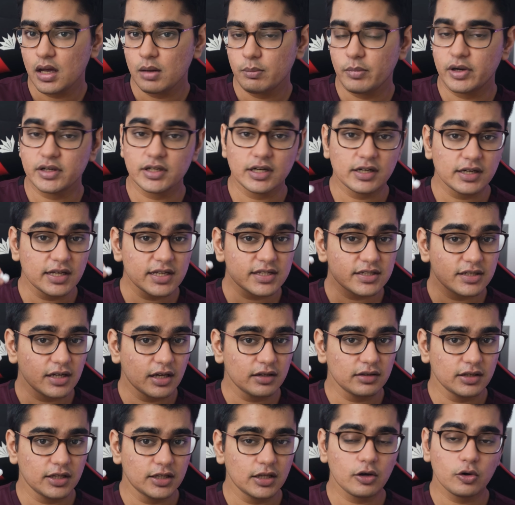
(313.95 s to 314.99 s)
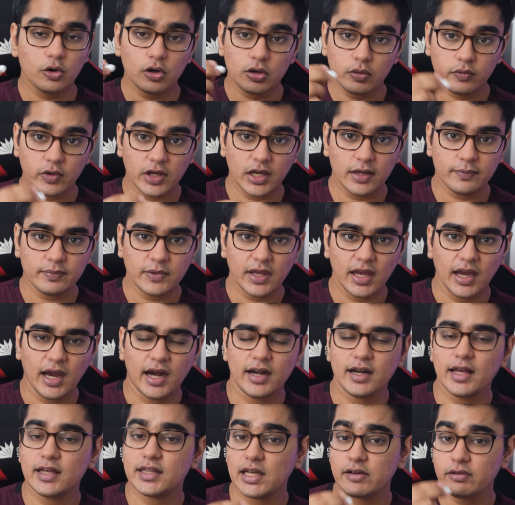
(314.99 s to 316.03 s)
but it is done in a good way
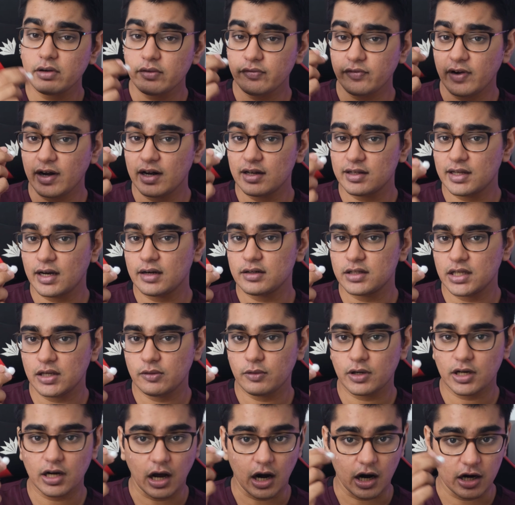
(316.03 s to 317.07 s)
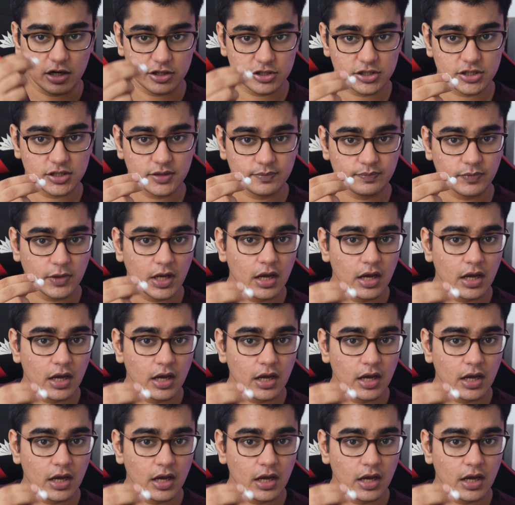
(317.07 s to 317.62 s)
and I never felt that they were harsh.